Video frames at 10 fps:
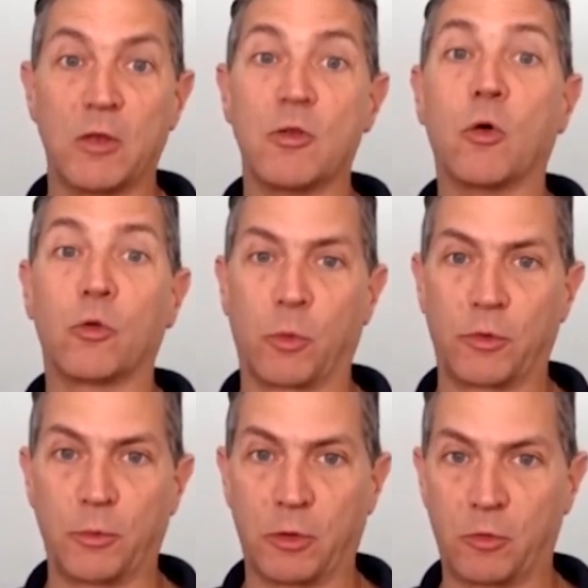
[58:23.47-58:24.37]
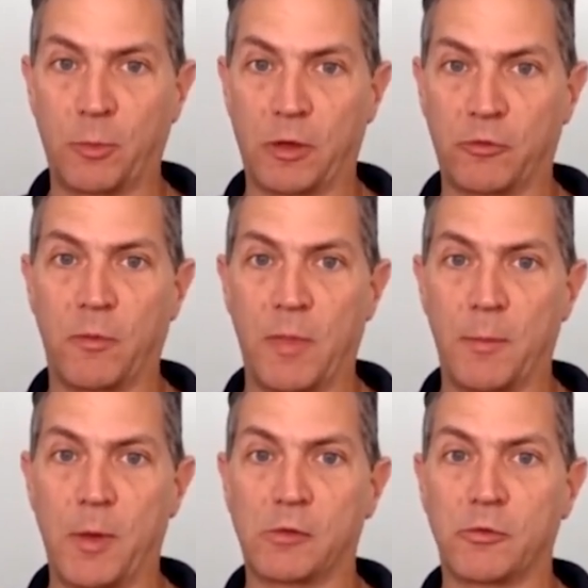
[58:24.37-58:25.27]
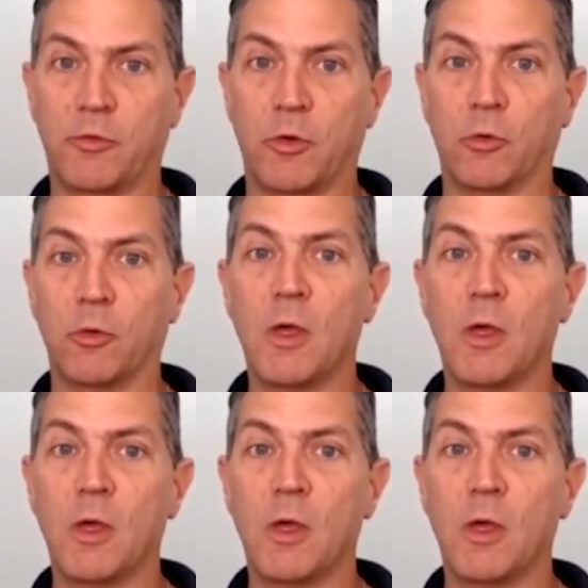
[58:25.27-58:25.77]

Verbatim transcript: It knows what to expect from that microphone.